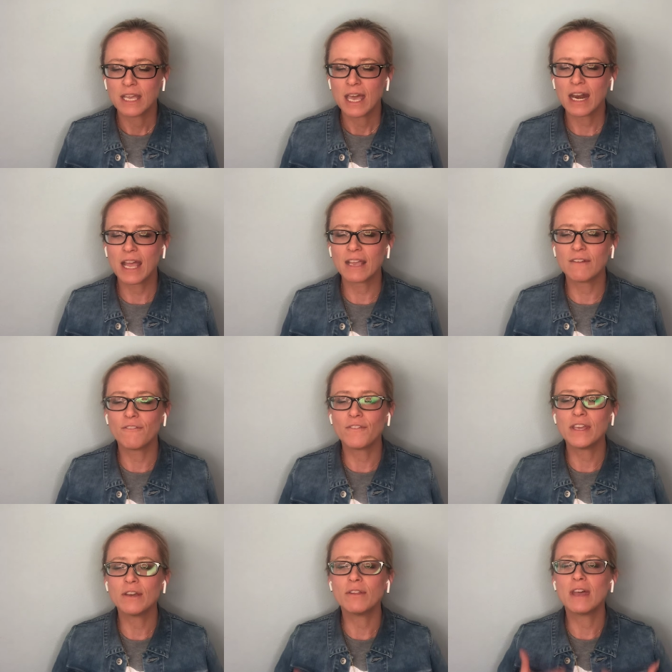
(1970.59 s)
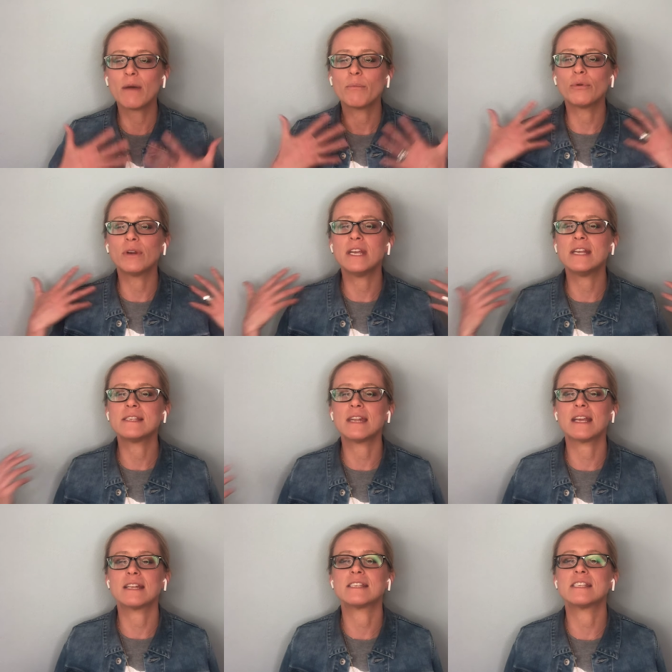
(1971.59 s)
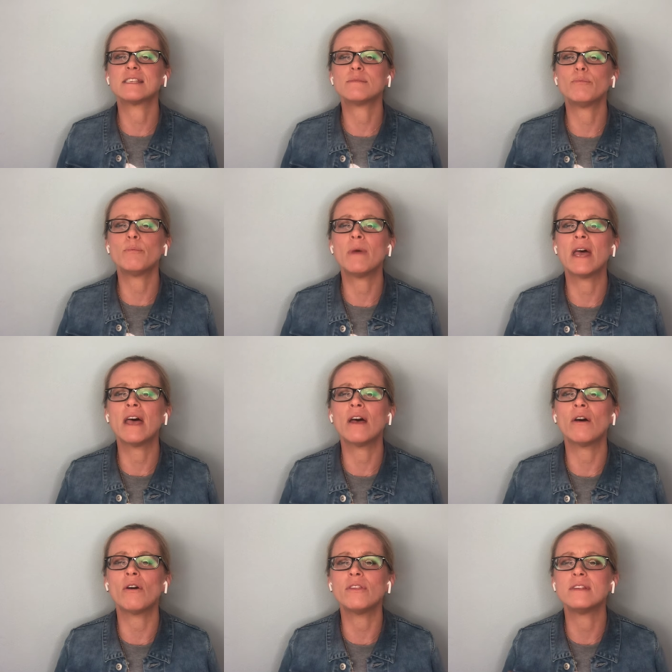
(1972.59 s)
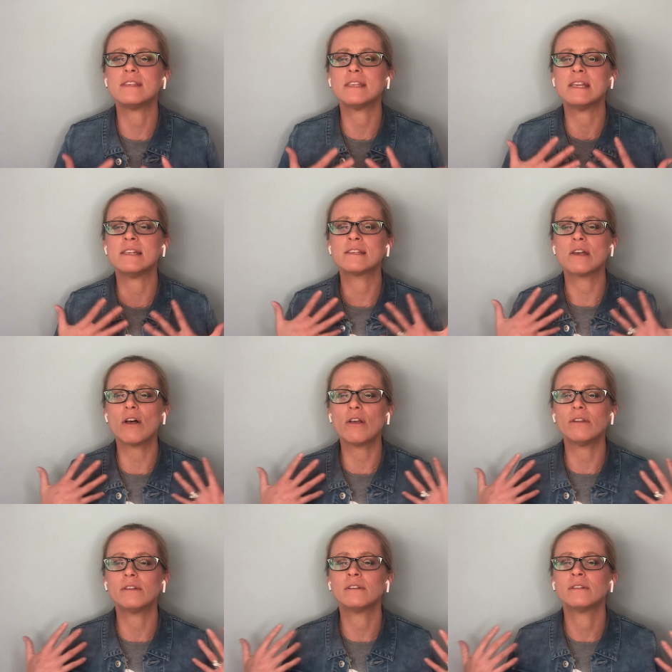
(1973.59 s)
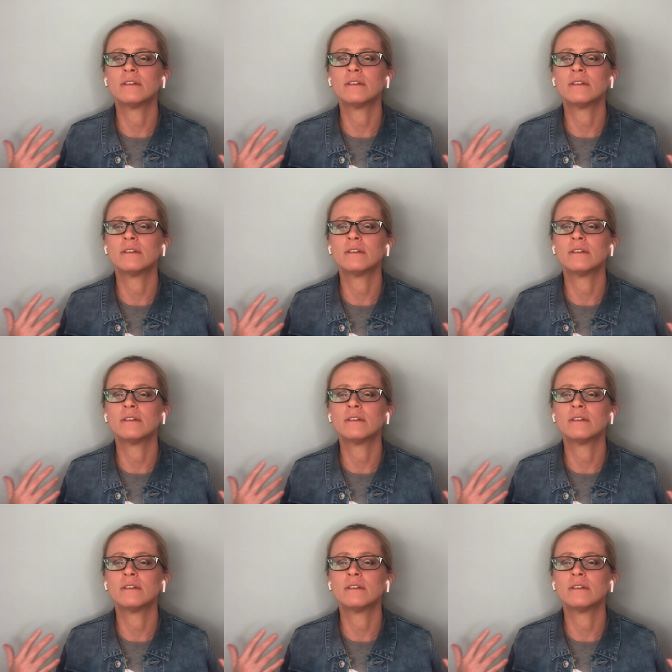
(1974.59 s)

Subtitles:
And I can feel that breeze and I can smell the sea salt.